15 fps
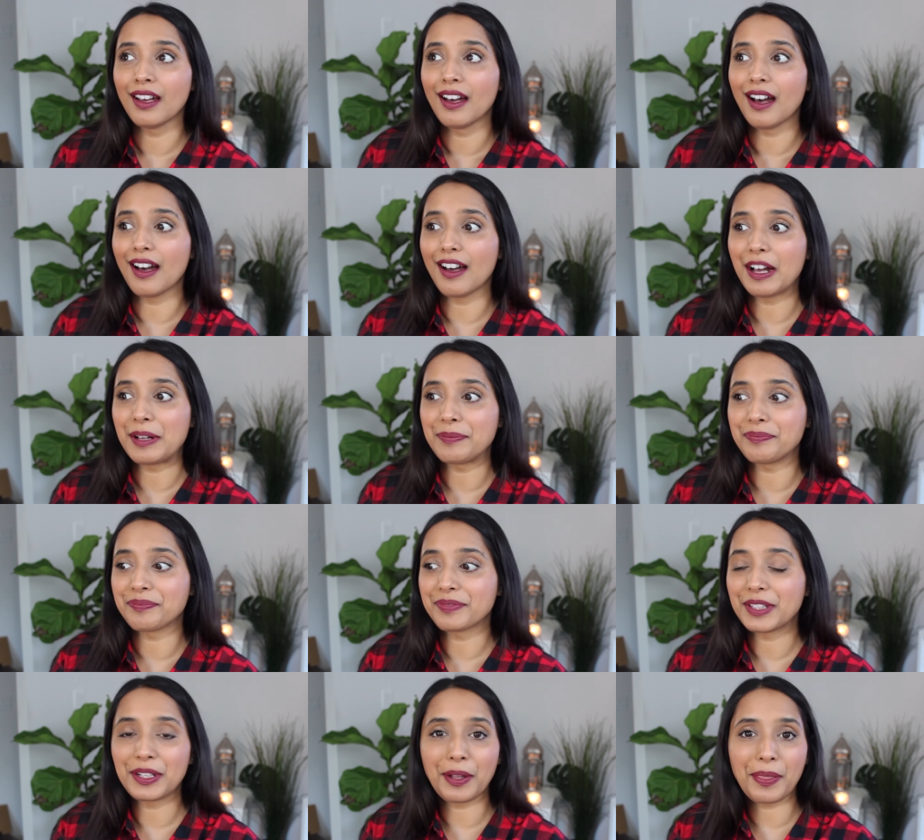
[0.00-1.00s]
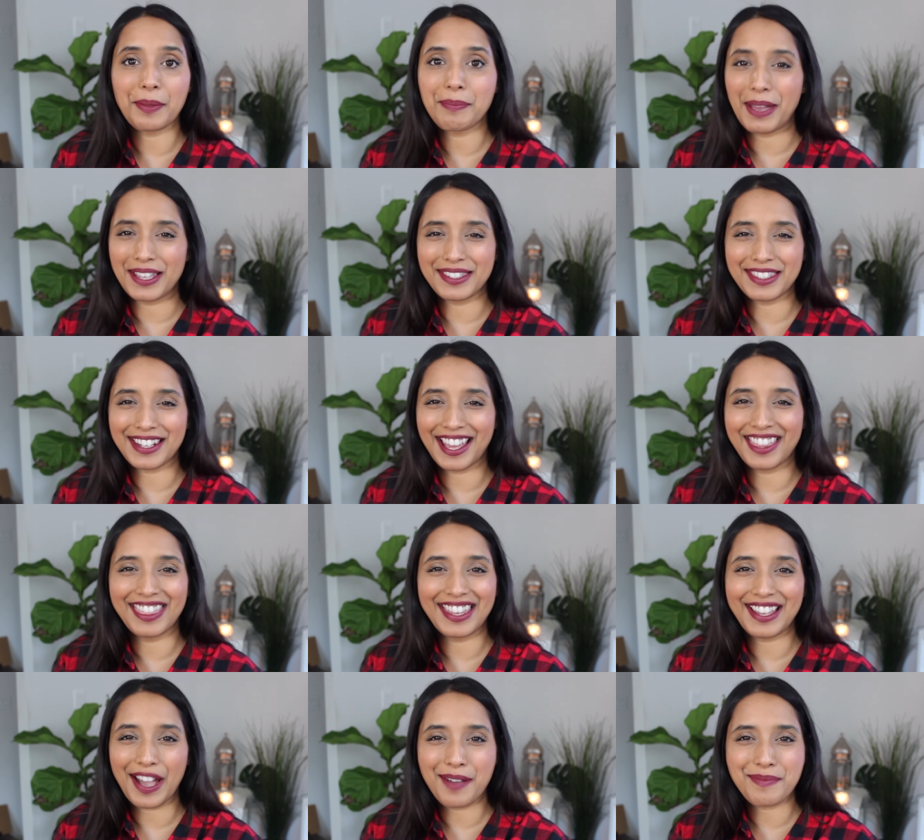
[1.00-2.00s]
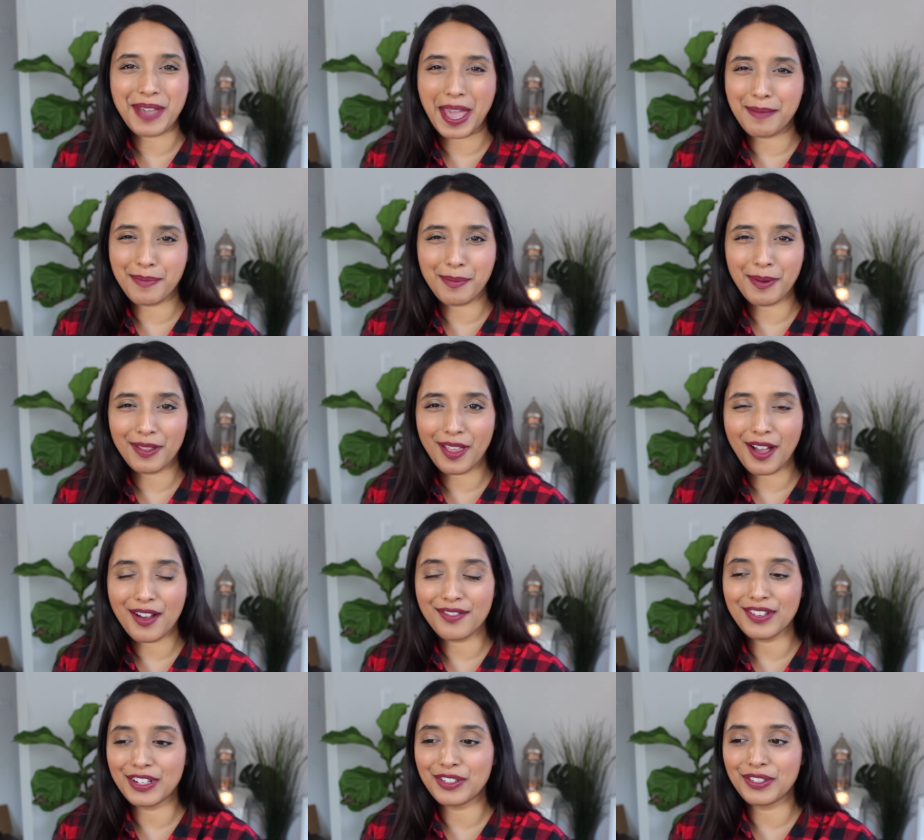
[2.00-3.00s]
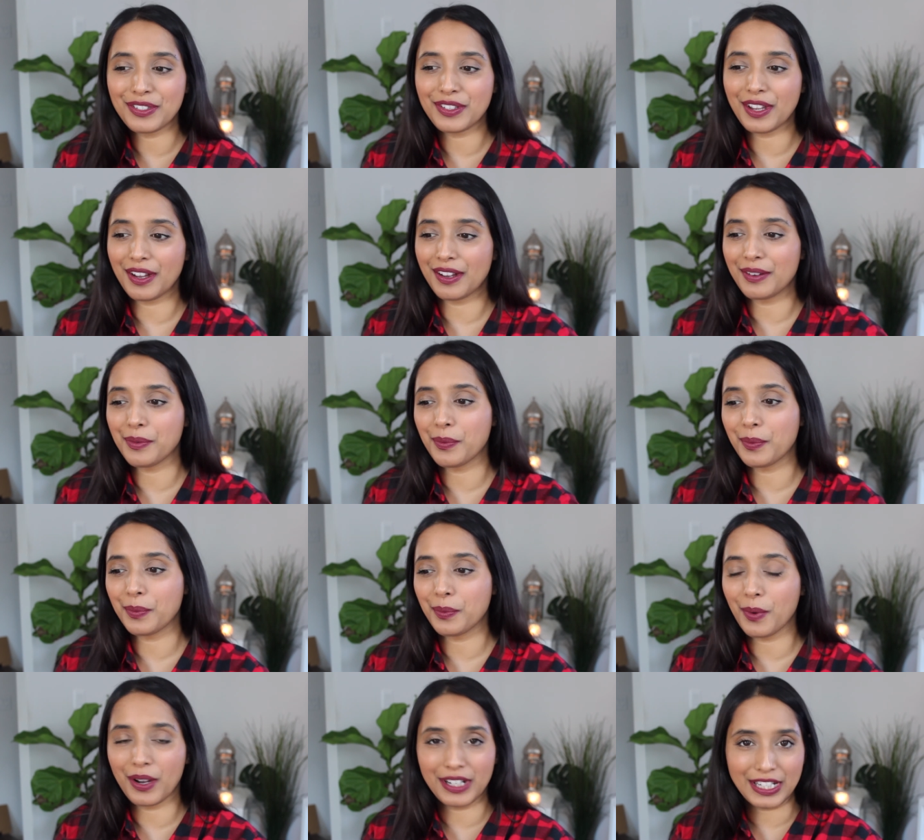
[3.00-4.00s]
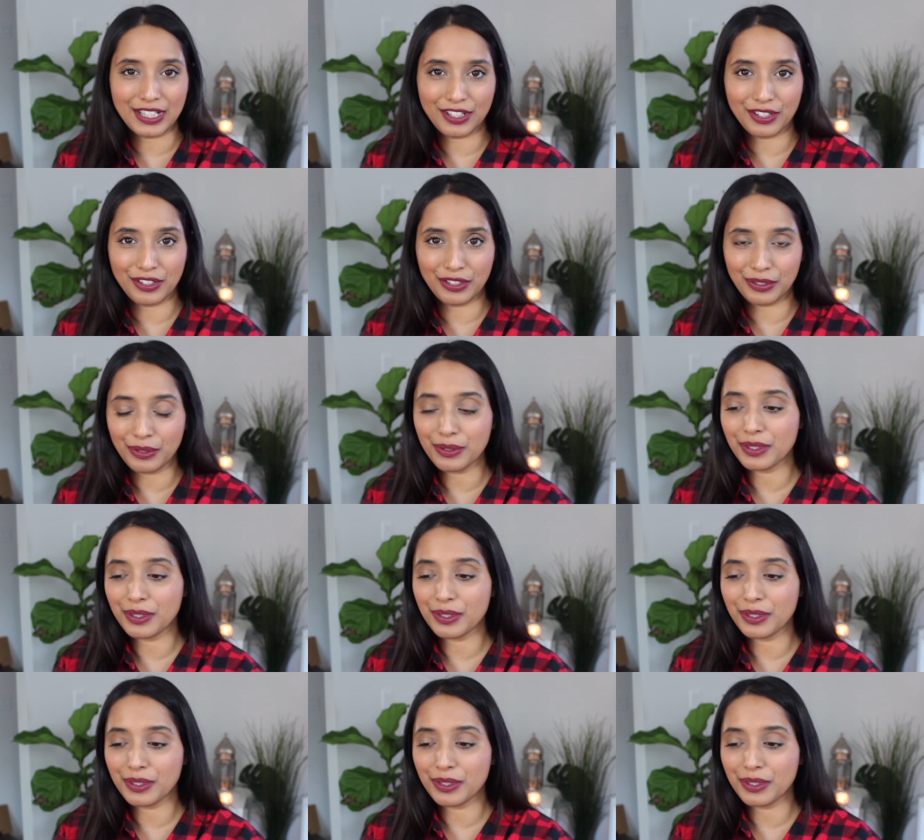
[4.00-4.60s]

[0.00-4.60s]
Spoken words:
the best that I think I'm capable of and wanted to do.